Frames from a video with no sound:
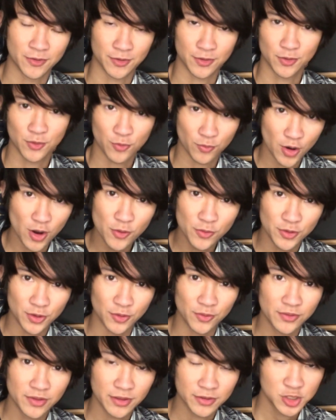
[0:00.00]
or
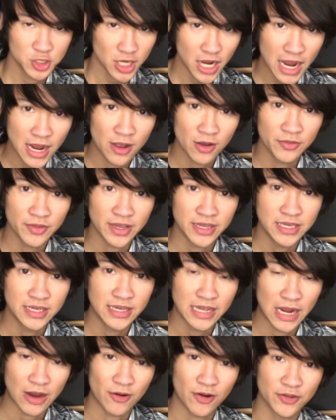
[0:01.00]
Grogu, the child that
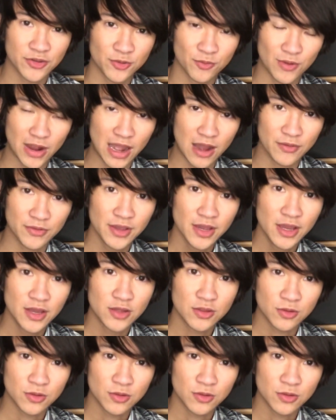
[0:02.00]
he carries around